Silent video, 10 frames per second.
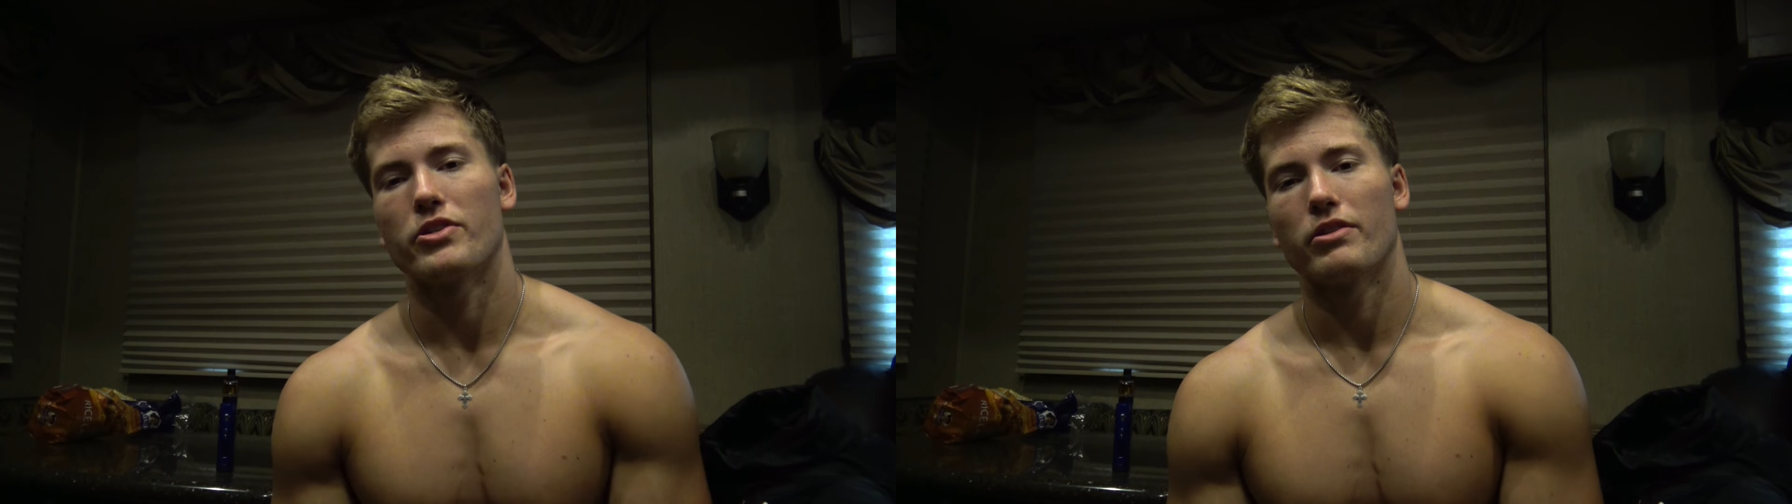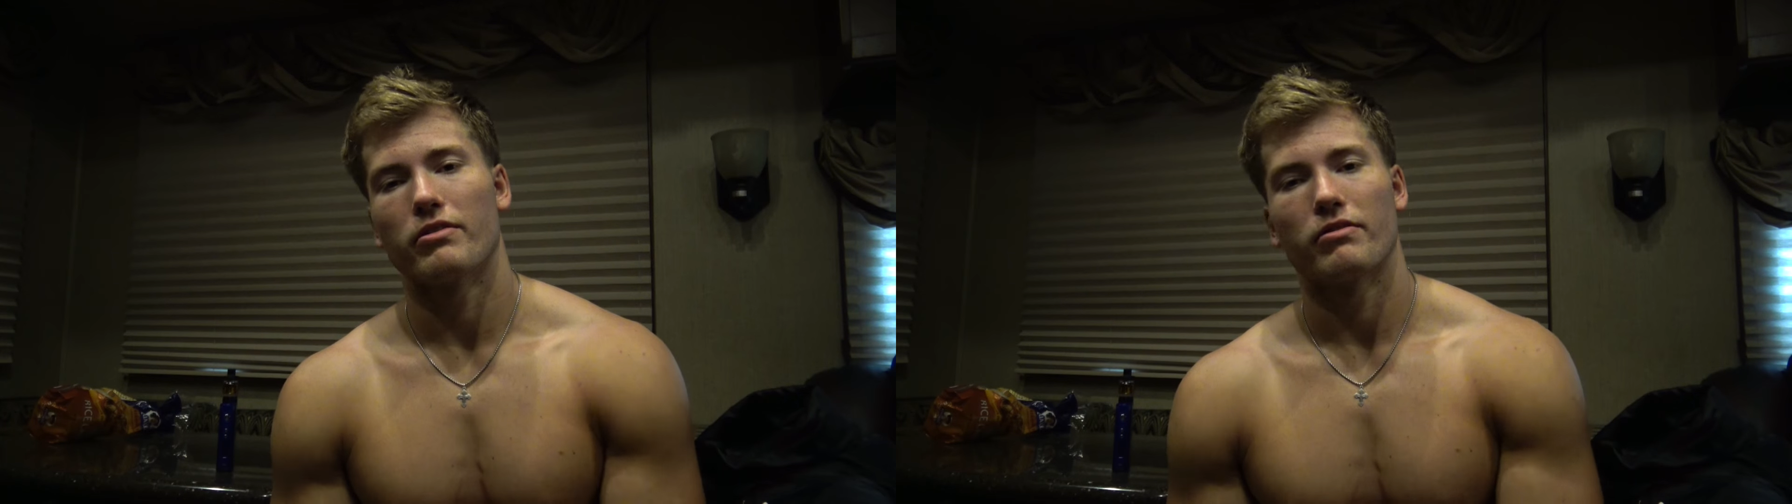
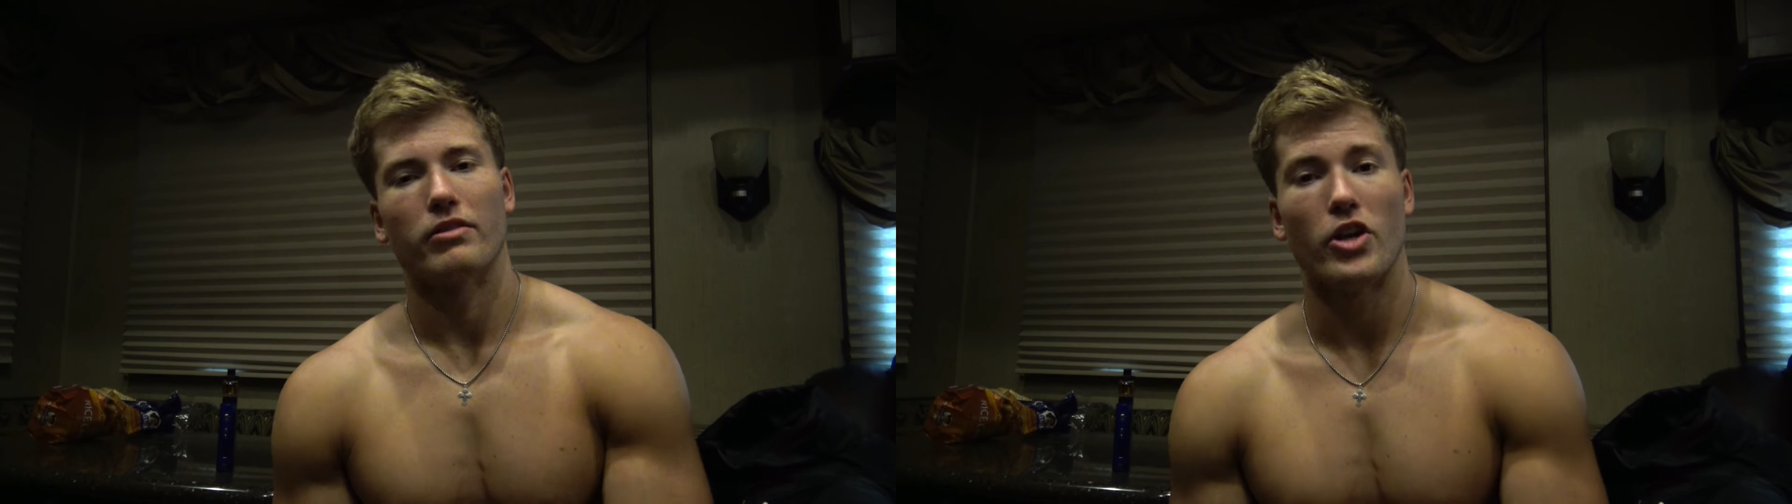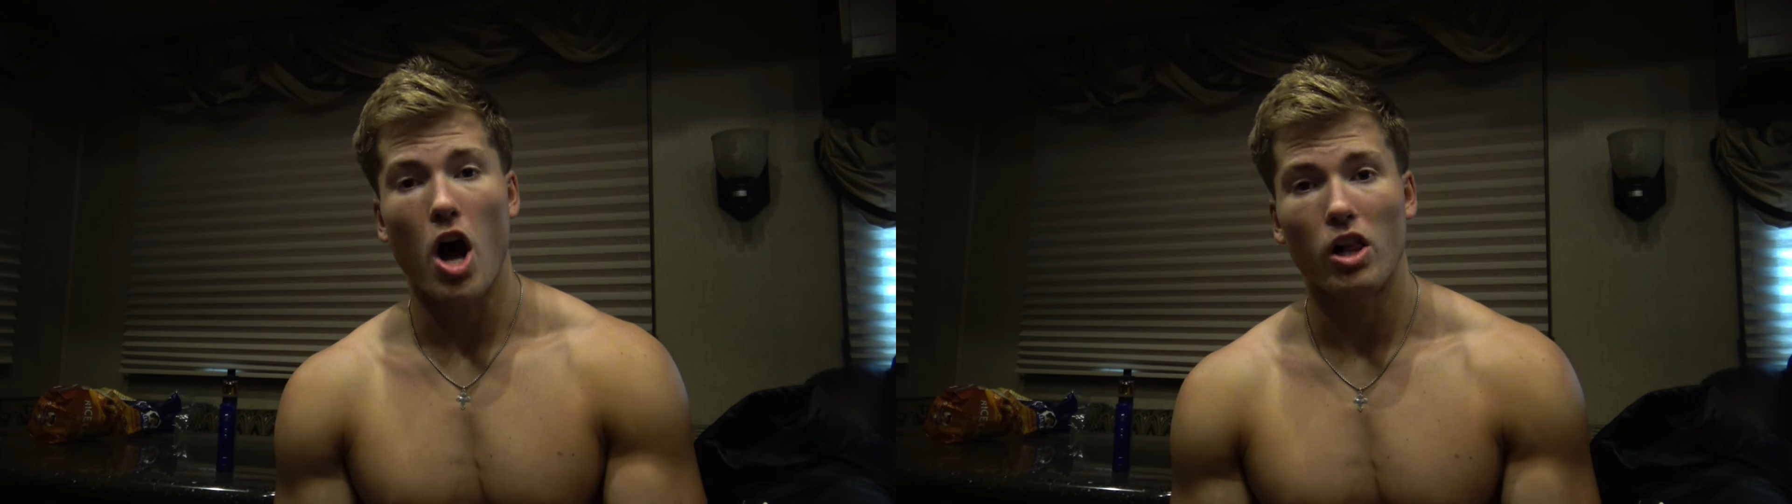your
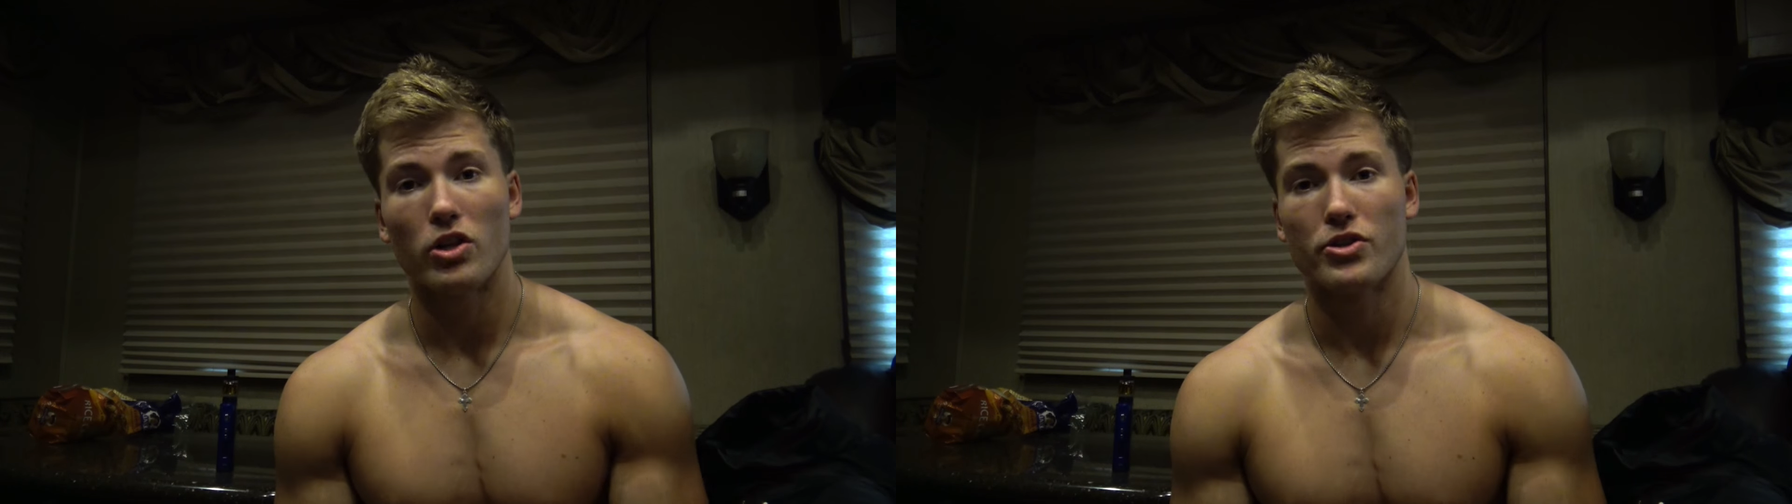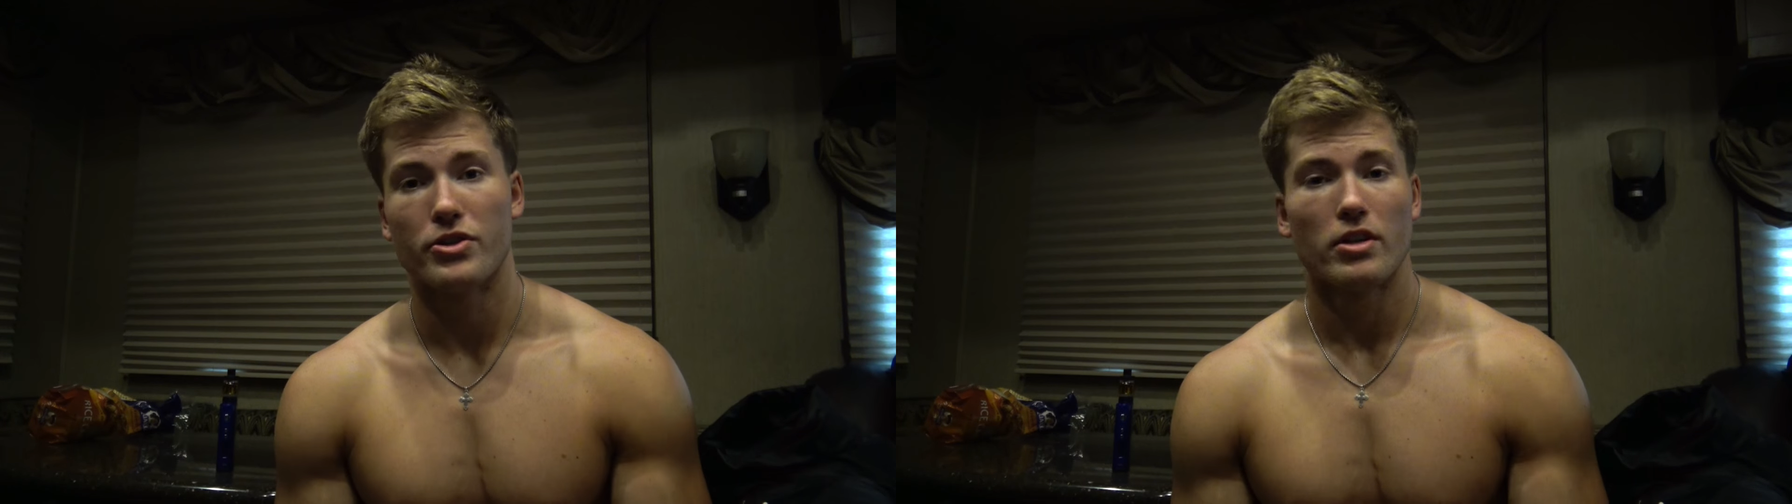
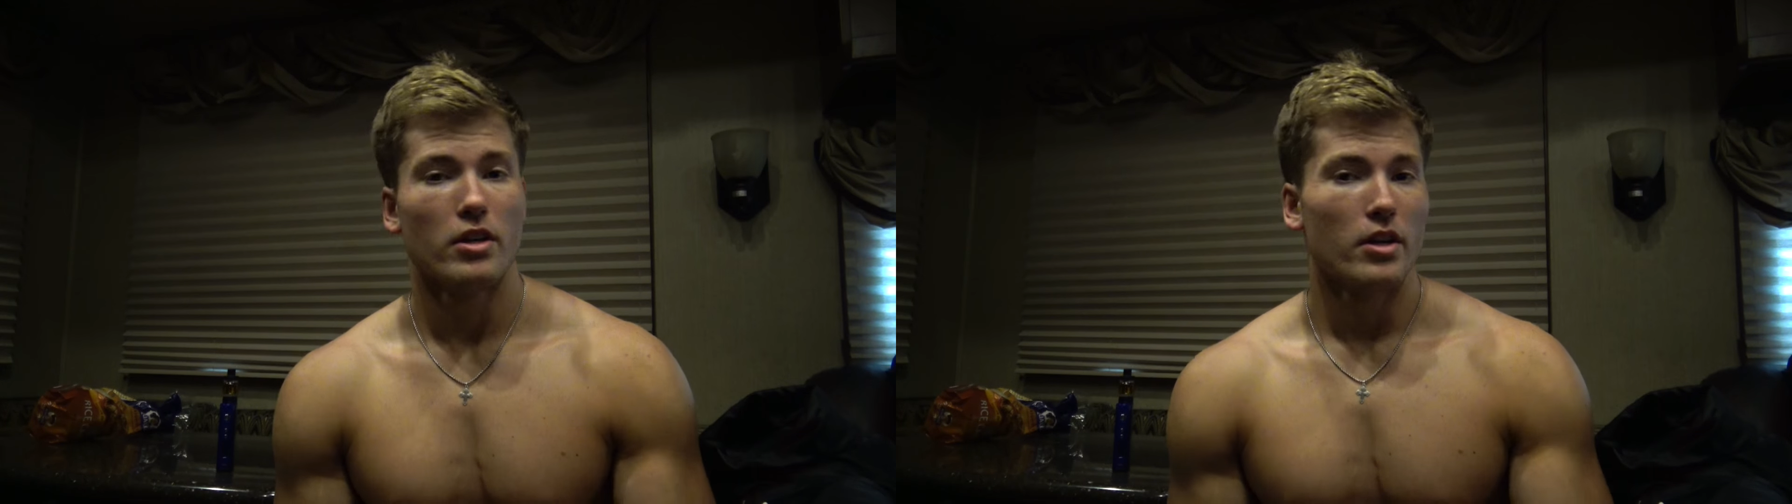knowledge